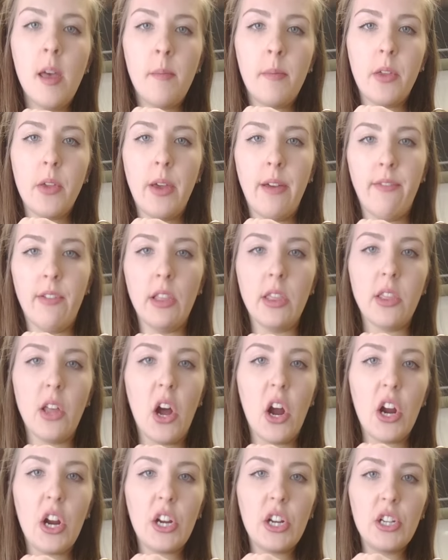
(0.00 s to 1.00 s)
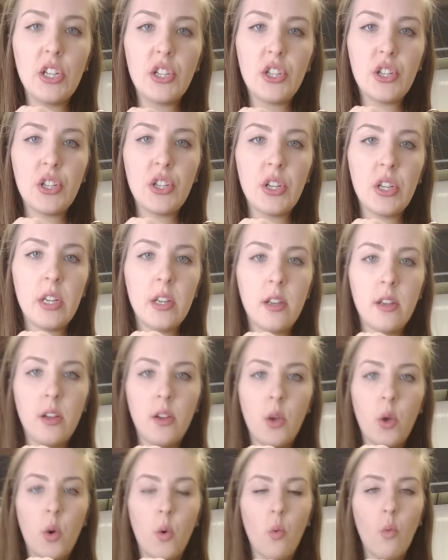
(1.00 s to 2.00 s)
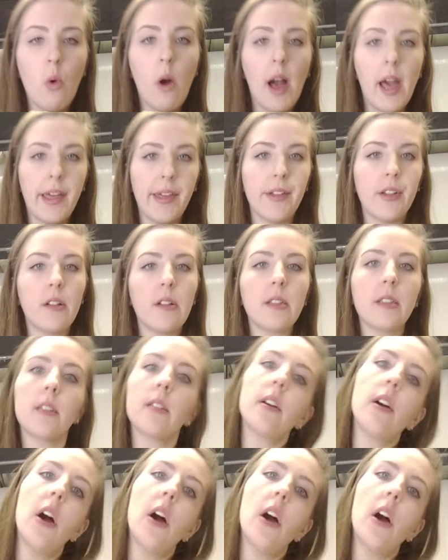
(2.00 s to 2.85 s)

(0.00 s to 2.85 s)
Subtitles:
You have a large, wild,